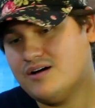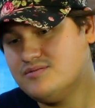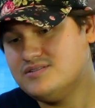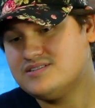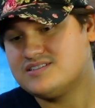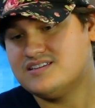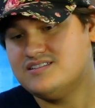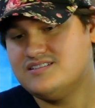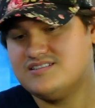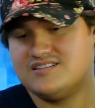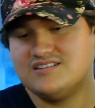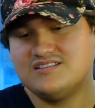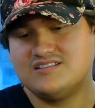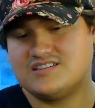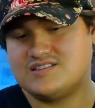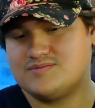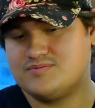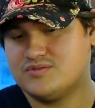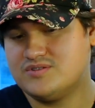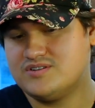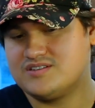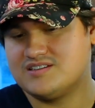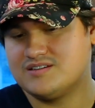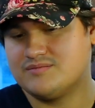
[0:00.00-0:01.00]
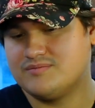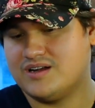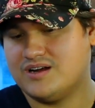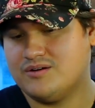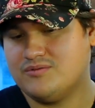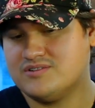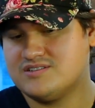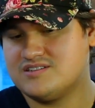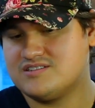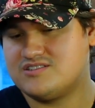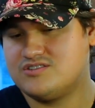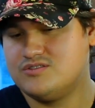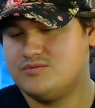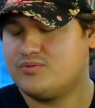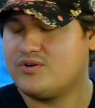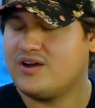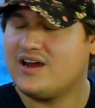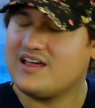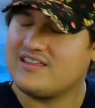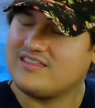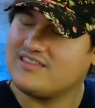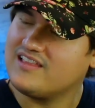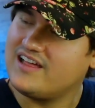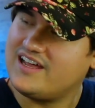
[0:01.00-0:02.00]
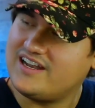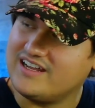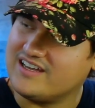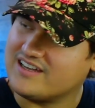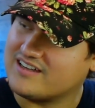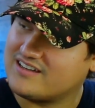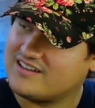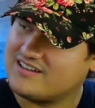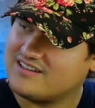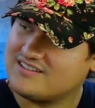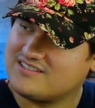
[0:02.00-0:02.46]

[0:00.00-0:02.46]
I was into the sports thing, but I wasn't super athletic.